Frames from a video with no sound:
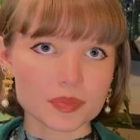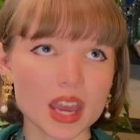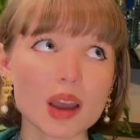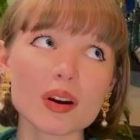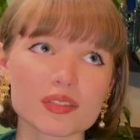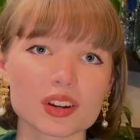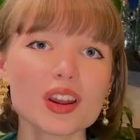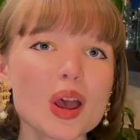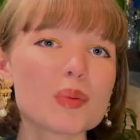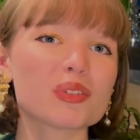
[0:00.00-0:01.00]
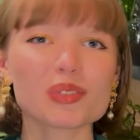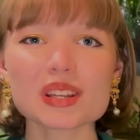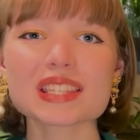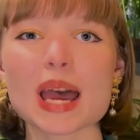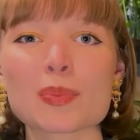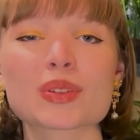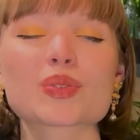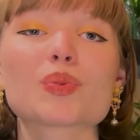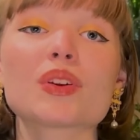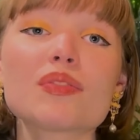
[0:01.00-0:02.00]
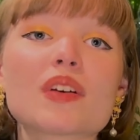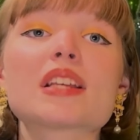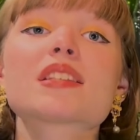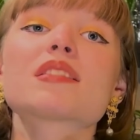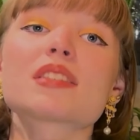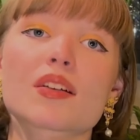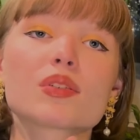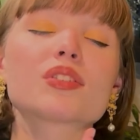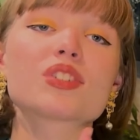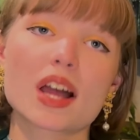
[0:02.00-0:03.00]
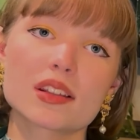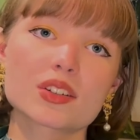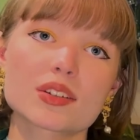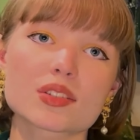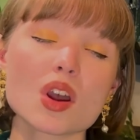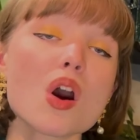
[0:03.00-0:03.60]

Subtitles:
However, before this happens, we face several challenges.